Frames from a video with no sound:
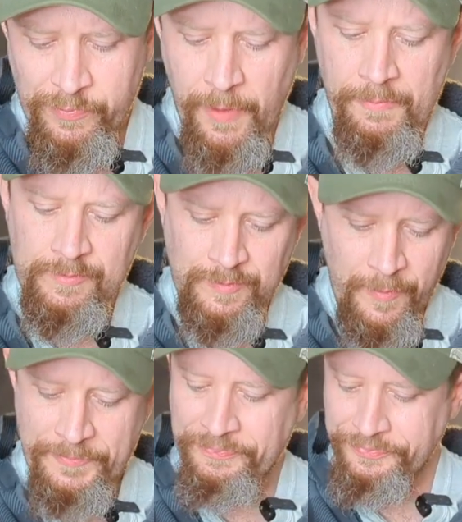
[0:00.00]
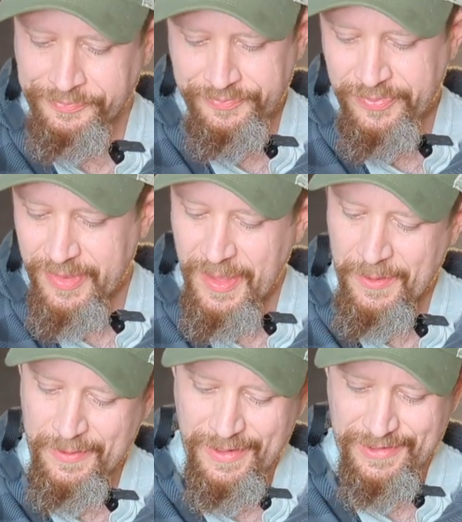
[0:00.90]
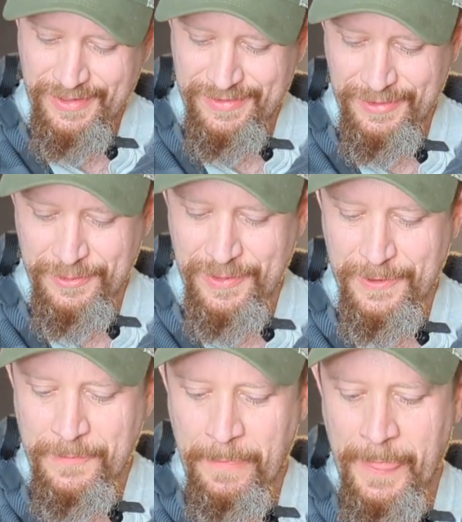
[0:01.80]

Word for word: now. Mmm. Oh gosh, that's so good.